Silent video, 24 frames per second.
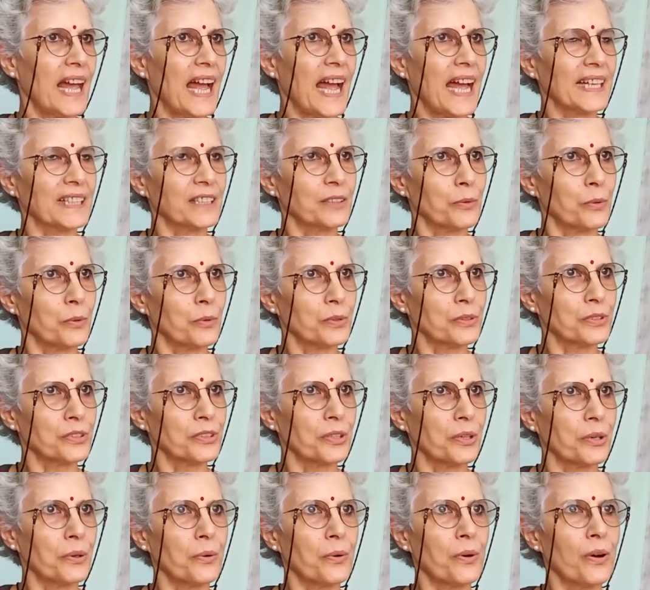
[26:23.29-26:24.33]
and
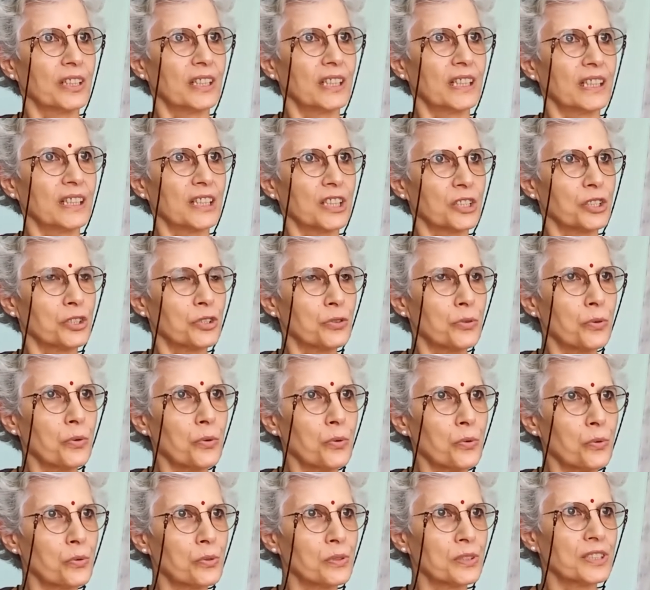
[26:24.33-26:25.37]
also in the
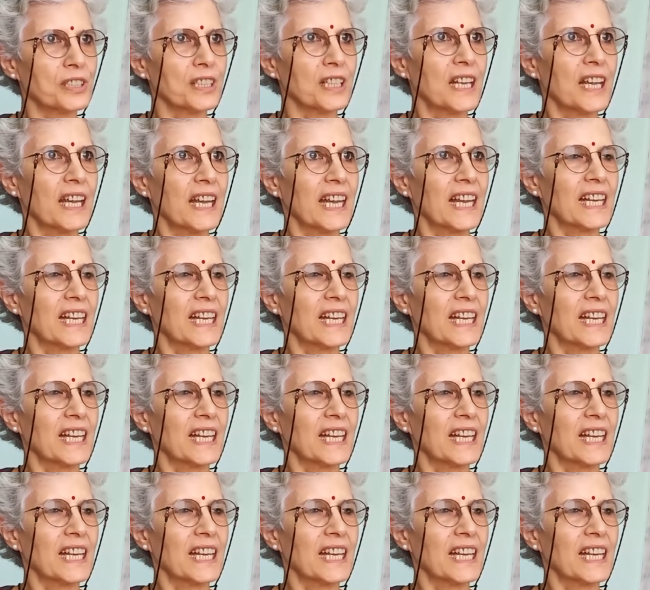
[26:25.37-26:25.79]
schools,